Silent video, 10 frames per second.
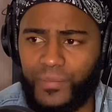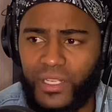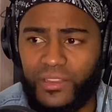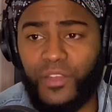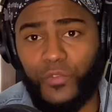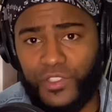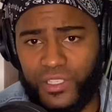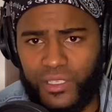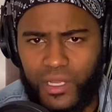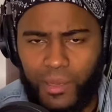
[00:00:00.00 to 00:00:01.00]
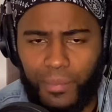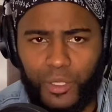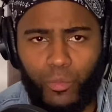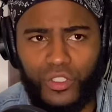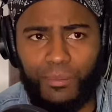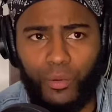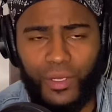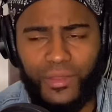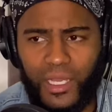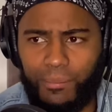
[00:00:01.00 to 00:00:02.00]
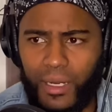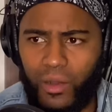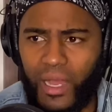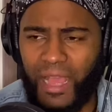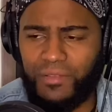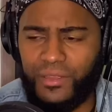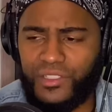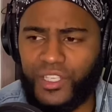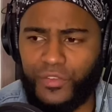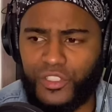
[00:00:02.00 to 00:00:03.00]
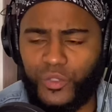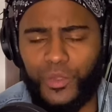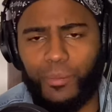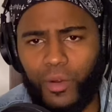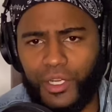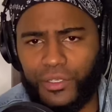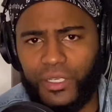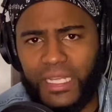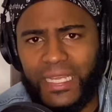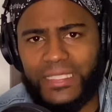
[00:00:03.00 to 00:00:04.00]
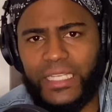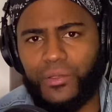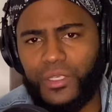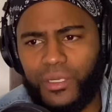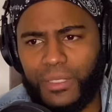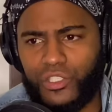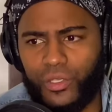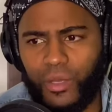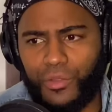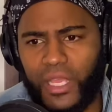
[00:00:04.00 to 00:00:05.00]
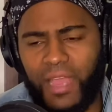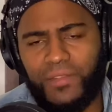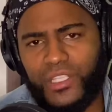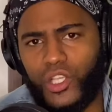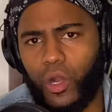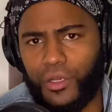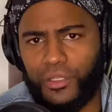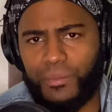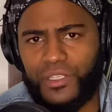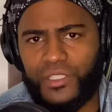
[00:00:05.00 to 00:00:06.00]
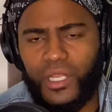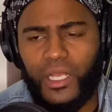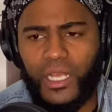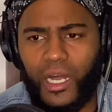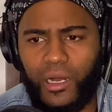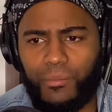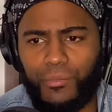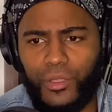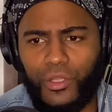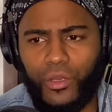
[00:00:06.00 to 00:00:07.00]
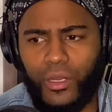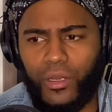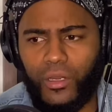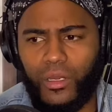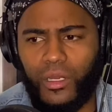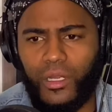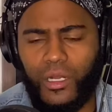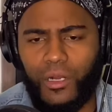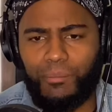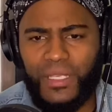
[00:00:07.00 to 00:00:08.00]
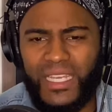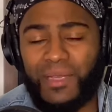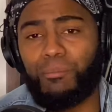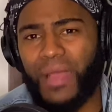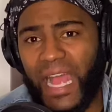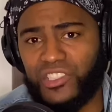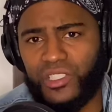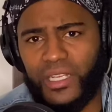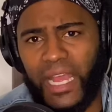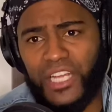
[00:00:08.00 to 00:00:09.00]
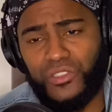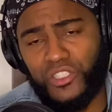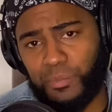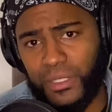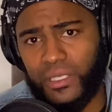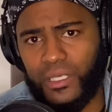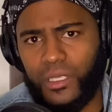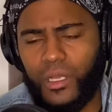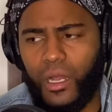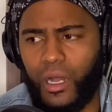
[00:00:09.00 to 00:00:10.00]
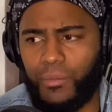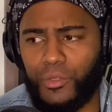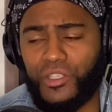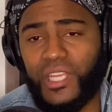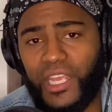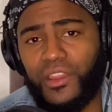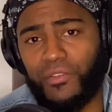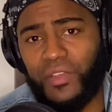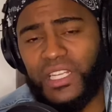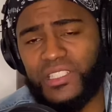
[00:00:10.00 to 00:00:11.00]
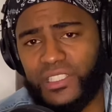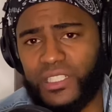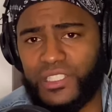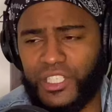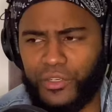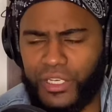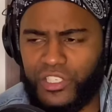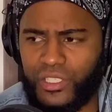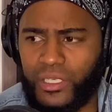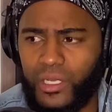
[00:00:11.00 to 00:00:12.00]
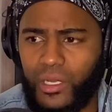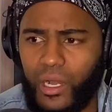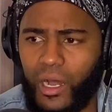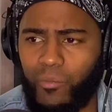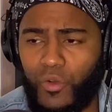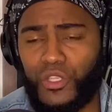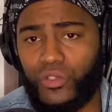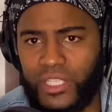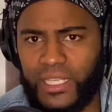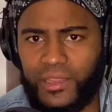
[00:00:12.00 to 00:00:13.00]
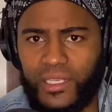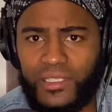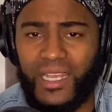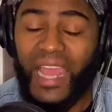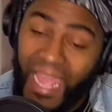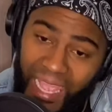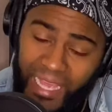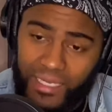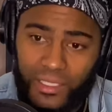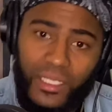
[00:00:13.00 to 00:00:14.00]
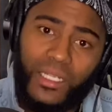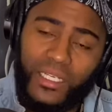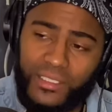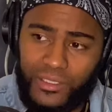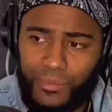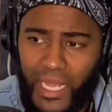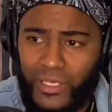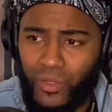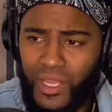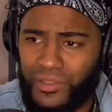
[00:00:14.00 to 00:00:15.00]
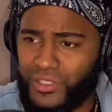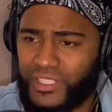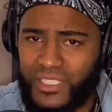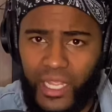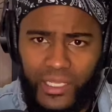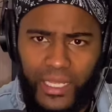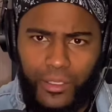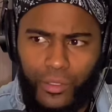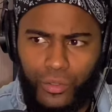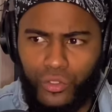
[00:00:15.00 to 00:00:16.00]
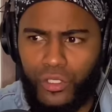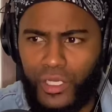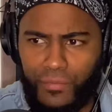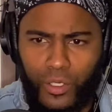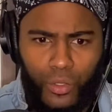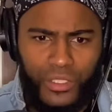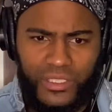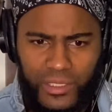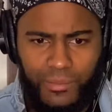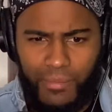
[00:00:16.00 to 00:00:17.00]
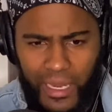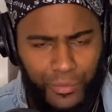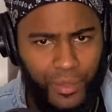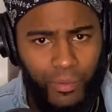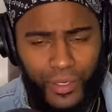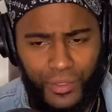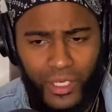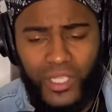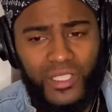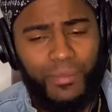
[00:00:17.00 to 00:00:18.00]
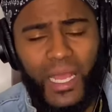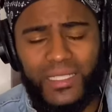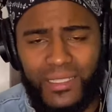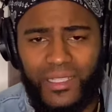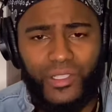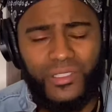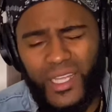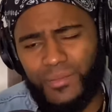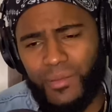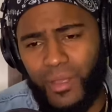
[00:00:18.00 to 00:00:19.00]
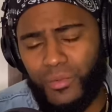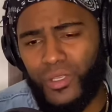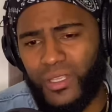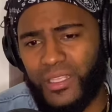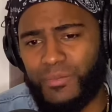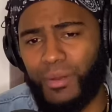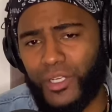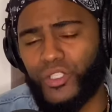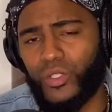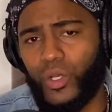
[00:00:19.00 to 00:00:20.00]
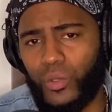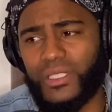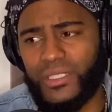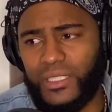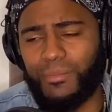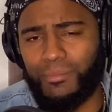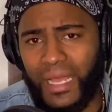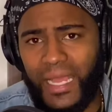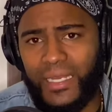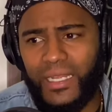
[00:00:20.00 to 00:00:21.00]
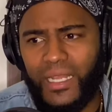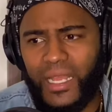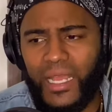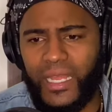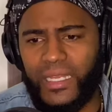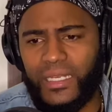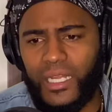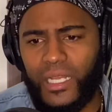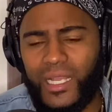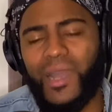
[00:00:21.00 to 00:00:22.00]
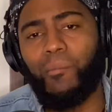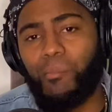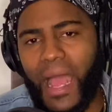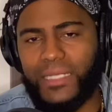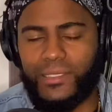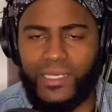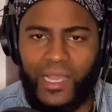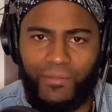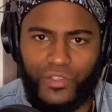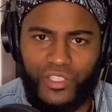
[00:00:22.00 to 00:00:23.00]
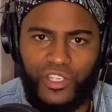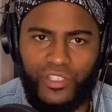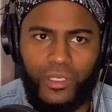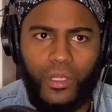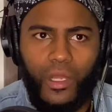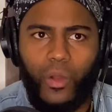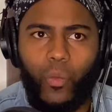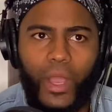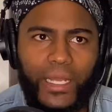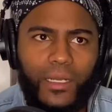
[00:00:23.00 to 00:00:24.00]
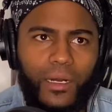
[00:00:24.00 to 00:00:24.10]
differences. But the most important thing about having these differences with your partner is that you need to make sure that when you're having these arguments, you're being compassionate as you're speaking. You're taking their feelings into consideration when you say things. And listen to me, I know that there's a saying like, you should never go to sleep mad with your partner. To be honest, I think there's times that maybe it's better to go to sleep mad and come back to the conversation when,